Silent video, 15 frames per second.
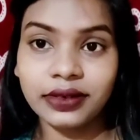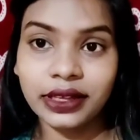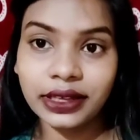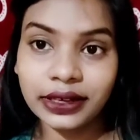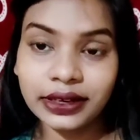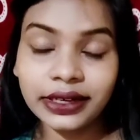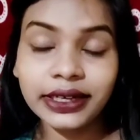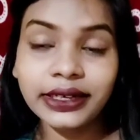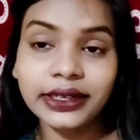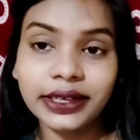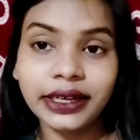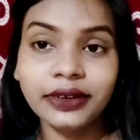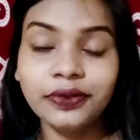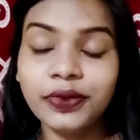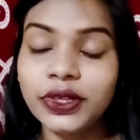
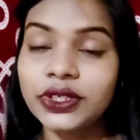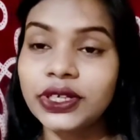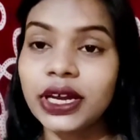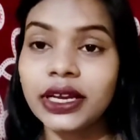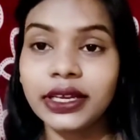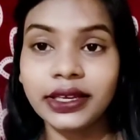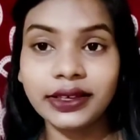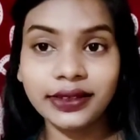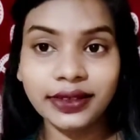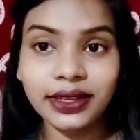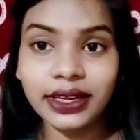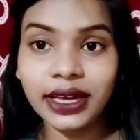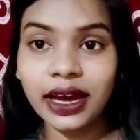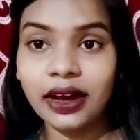ingredient which are easily